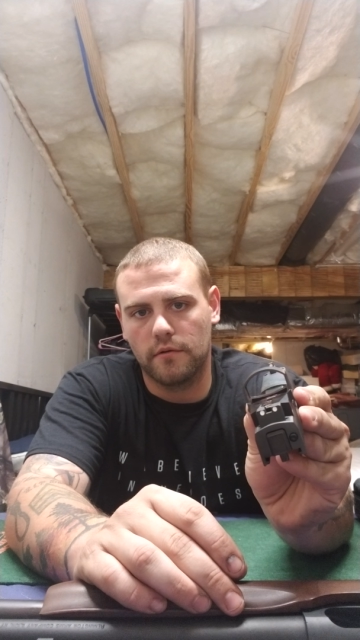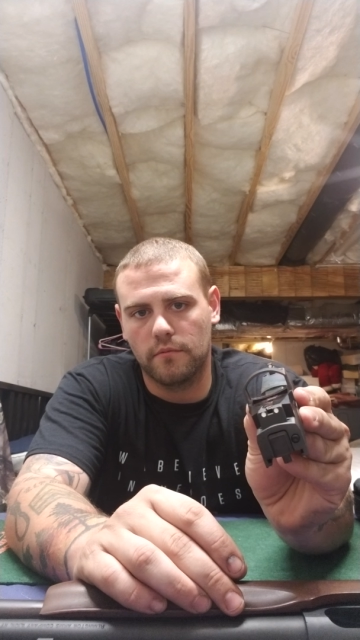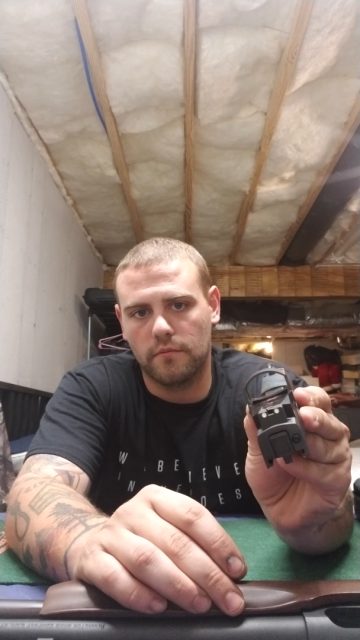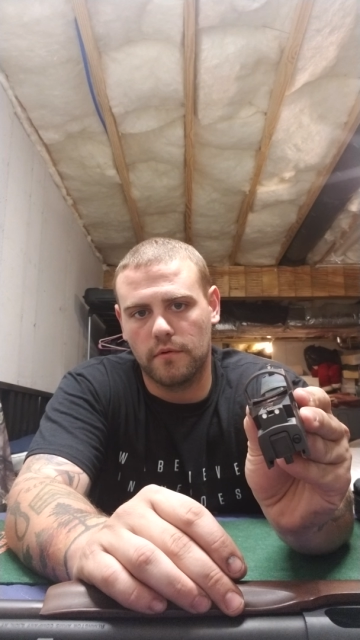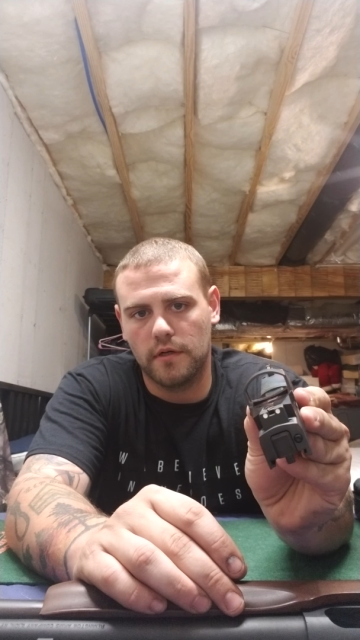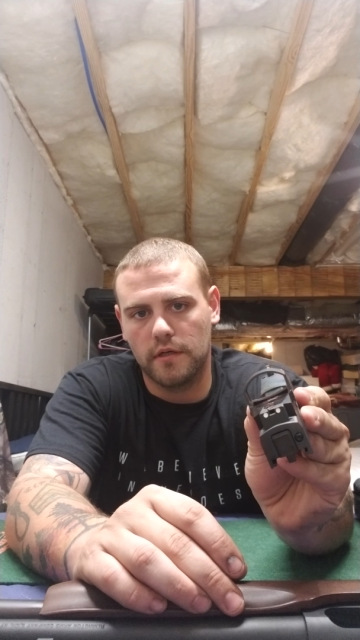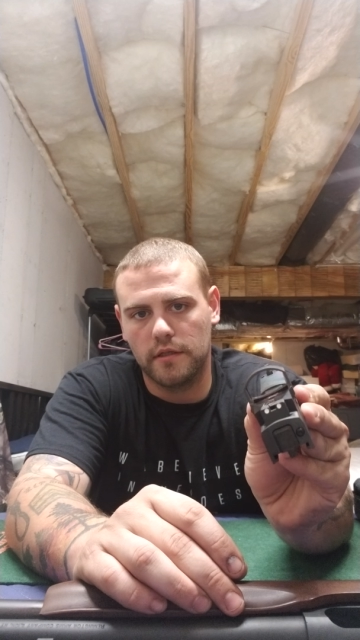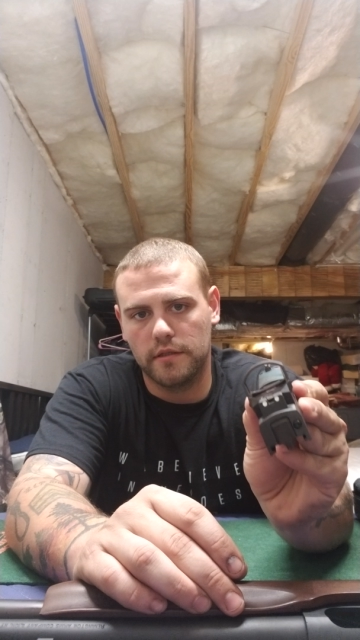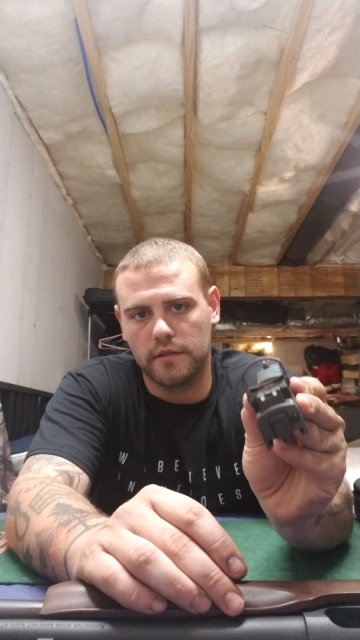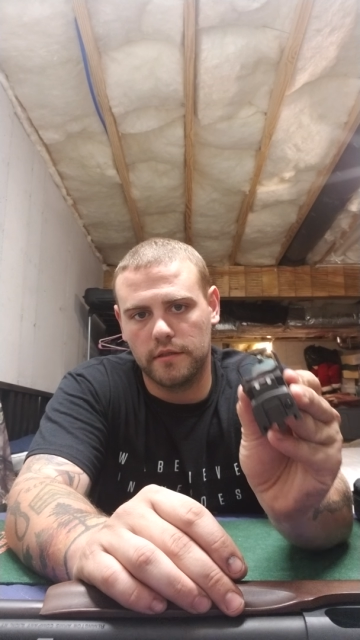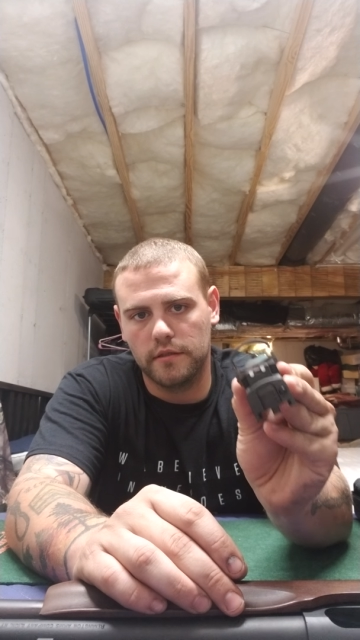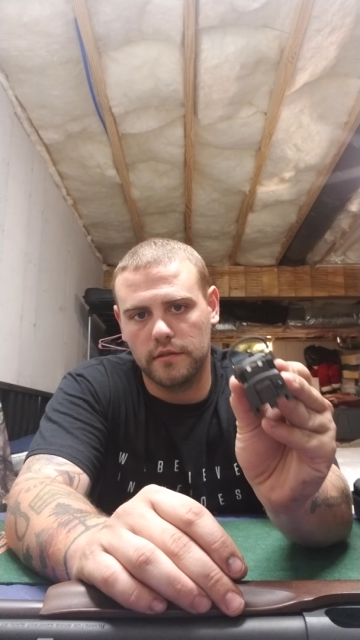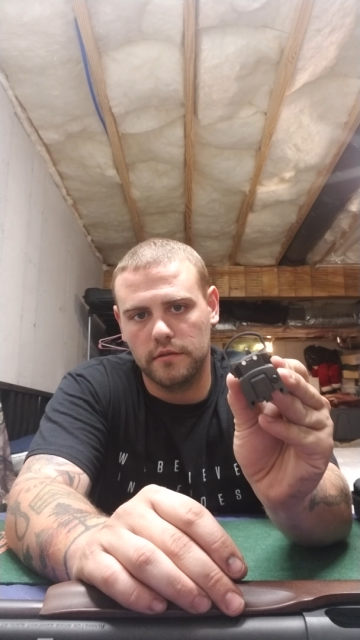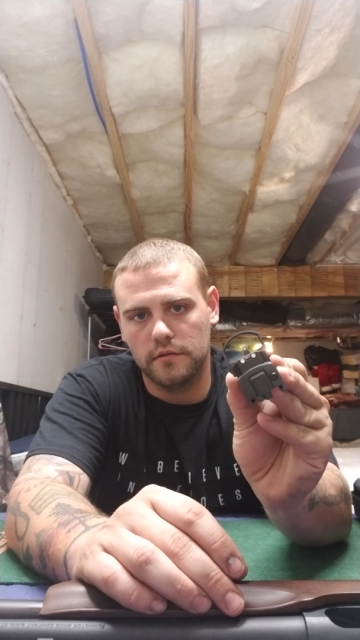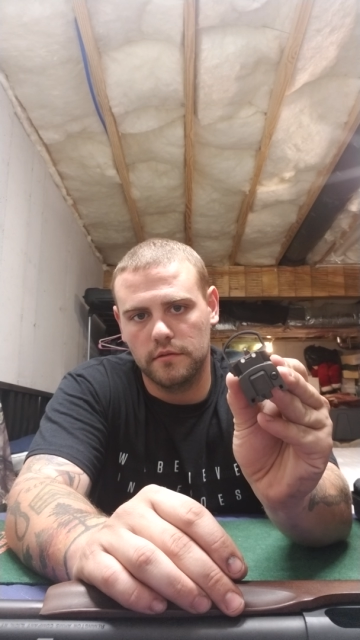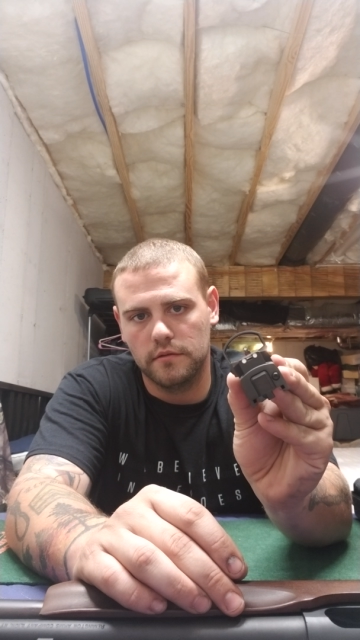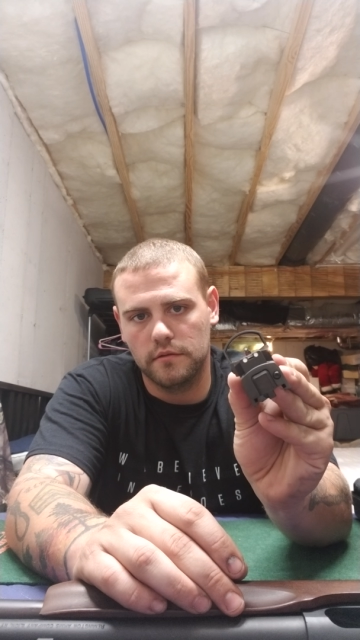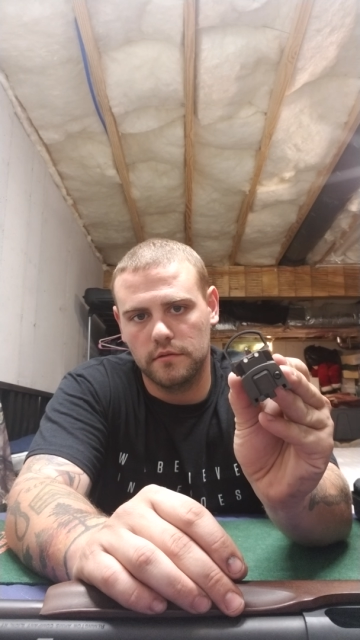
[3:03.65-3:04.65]
1
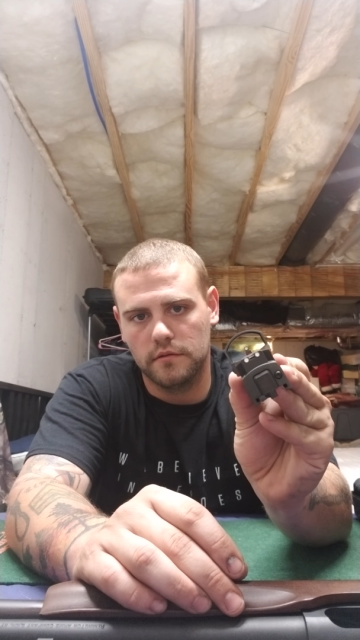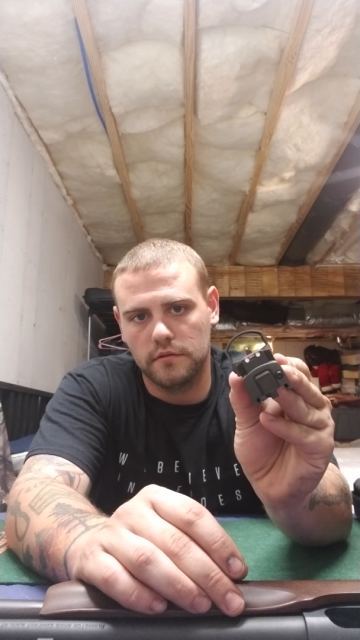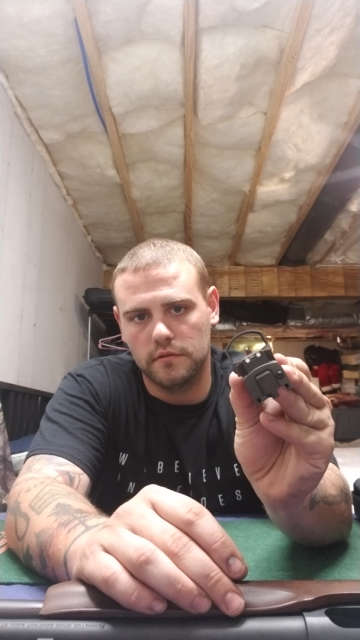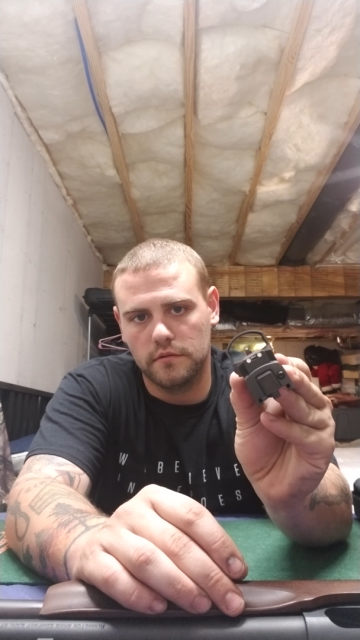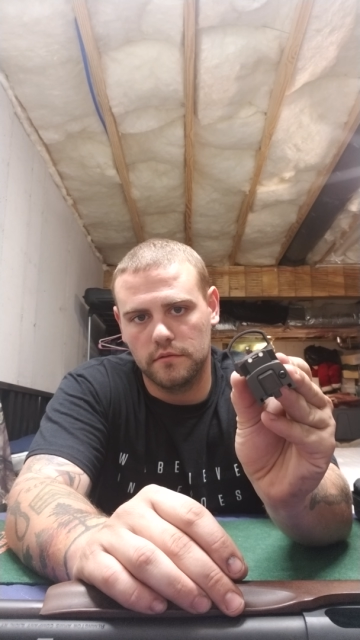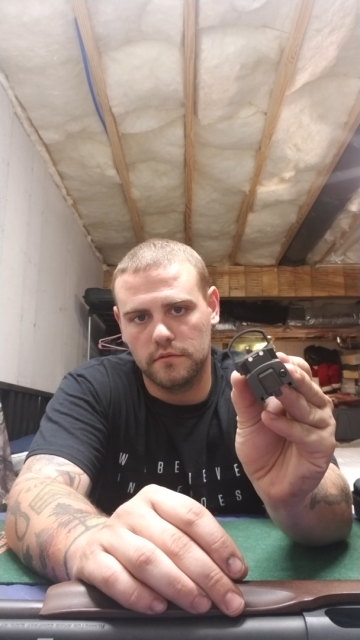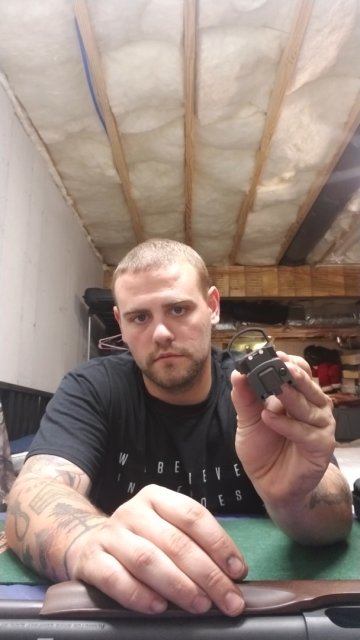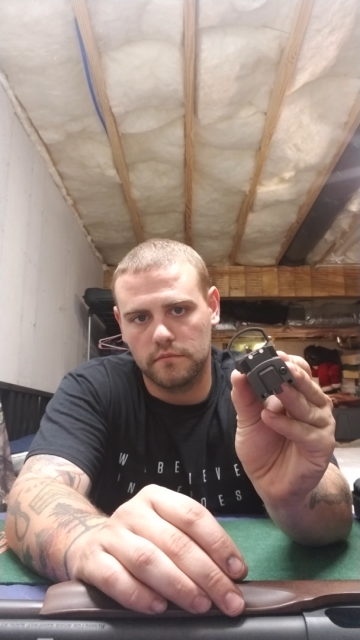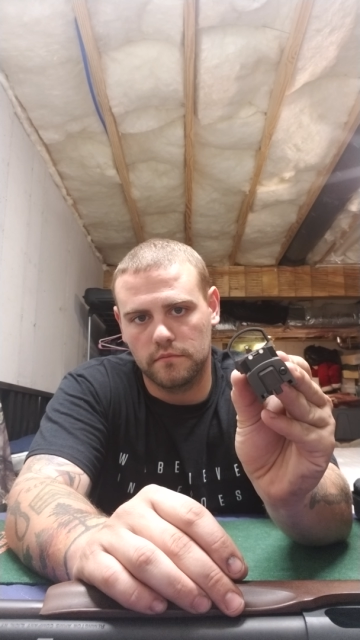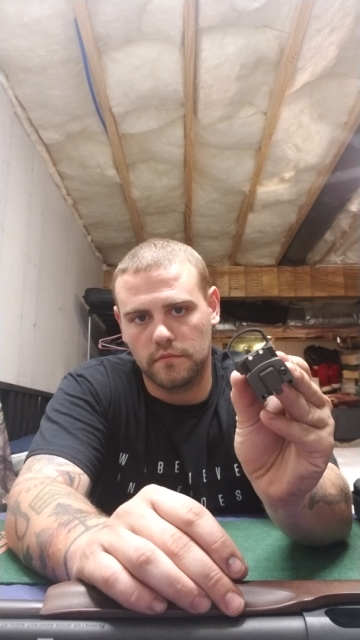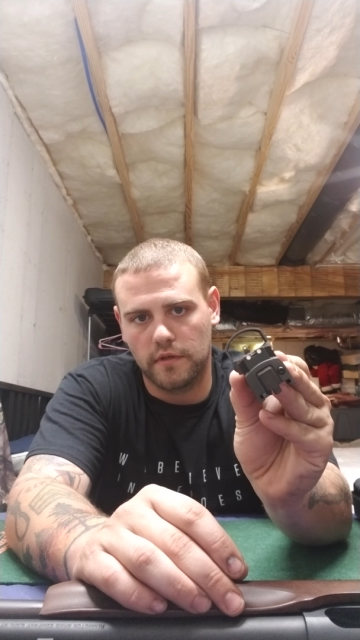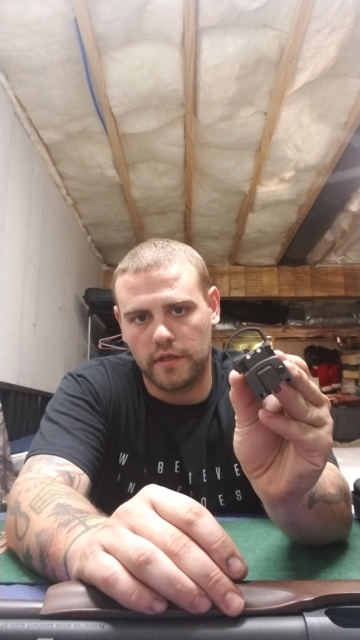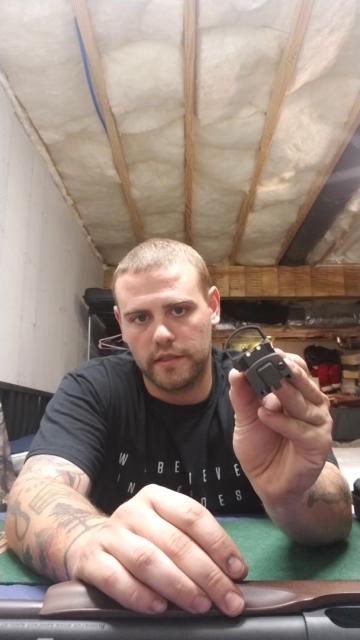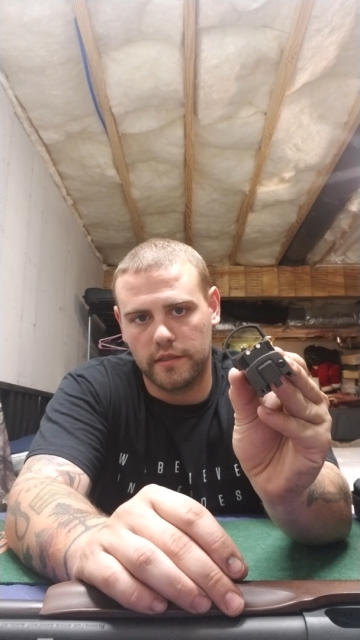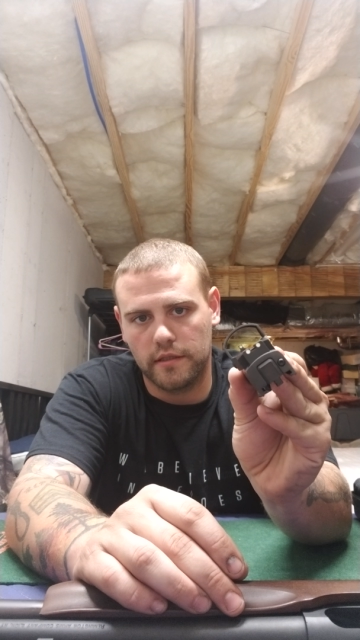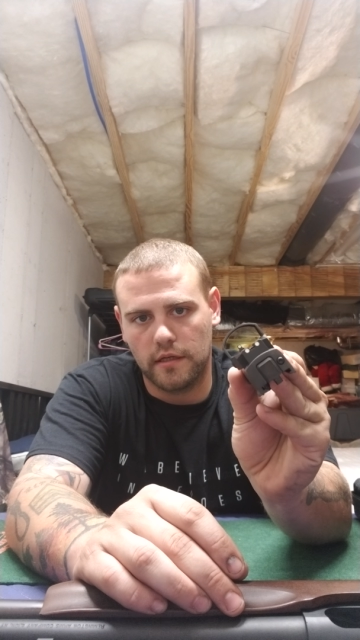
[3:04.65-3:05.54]
red